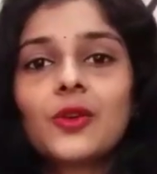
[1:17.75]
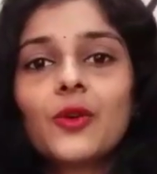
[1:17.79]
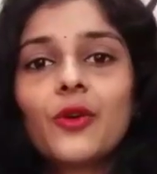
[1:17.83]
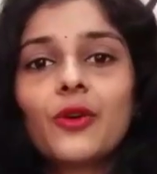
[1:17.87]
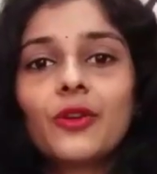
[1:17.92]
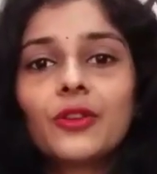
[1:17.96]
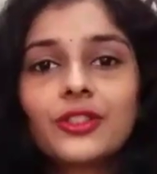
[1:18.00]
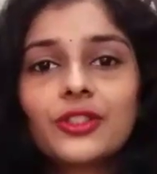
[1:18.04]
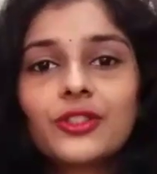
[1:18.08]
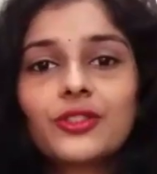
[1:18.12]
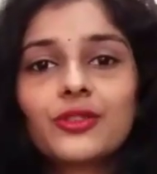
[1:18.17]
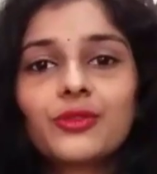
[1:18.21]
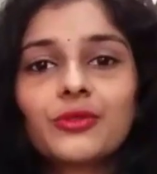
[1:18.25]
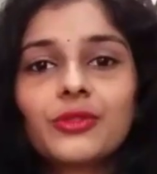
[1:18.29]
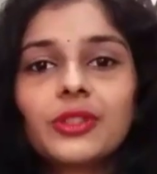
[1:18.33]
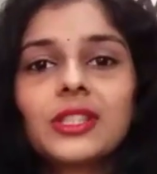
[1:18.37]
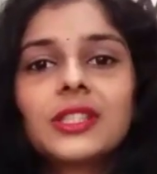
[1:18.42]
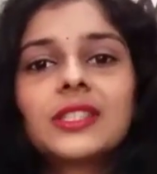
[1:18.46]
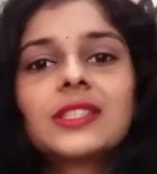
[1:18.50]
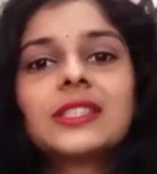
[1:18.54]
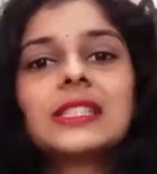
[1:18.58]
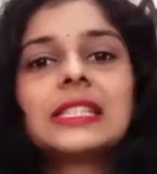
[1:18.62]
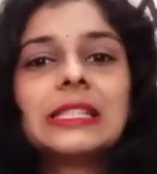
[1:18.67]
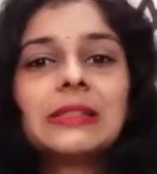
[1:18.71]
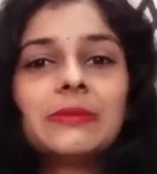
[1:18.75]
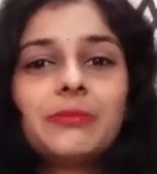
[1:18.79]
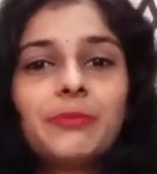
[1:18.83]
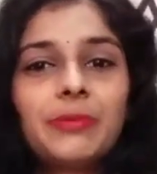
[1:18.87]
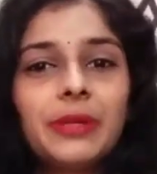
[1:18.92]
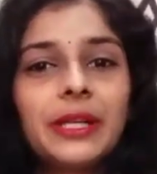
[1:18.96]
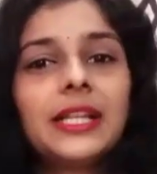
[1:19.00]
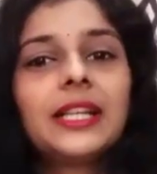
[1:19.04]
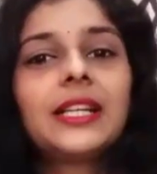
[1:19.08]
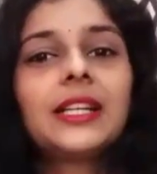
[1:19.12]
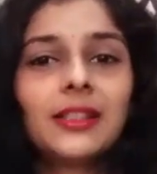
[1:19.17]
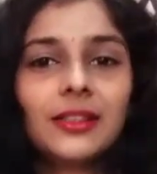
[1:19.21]
all she's doing is
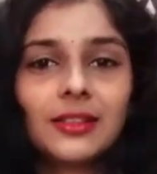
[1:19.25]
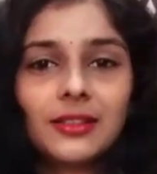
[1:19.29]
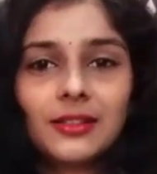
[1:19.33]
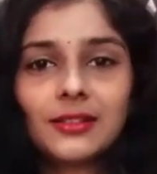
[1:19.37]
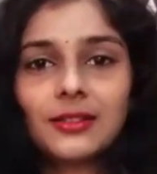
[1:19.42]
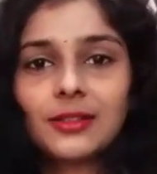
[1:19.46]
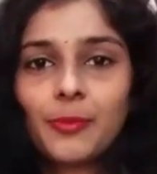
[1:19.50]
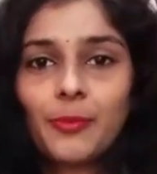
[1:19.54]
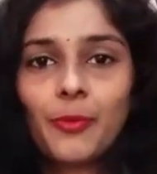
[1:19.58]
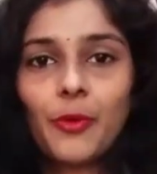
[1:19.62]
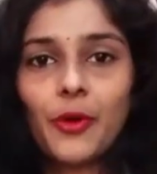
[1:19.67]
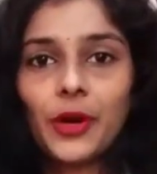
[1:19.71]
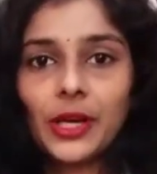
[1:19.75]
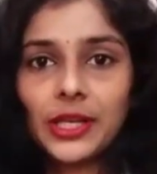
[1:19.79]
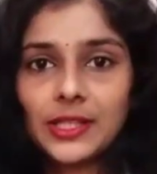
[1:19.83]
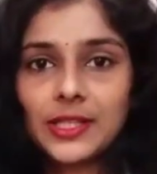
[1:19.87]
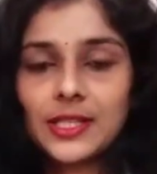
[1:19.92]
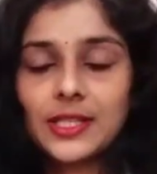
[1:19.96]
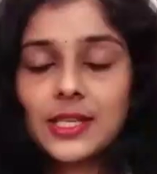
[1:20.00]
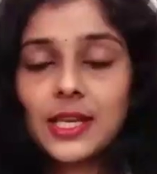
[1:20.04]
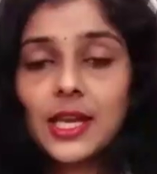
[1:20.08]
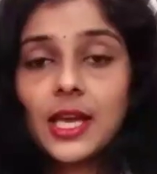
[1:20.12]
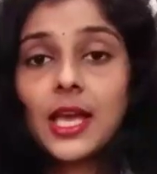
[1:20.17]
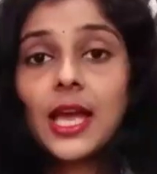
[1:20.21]
repeating the points.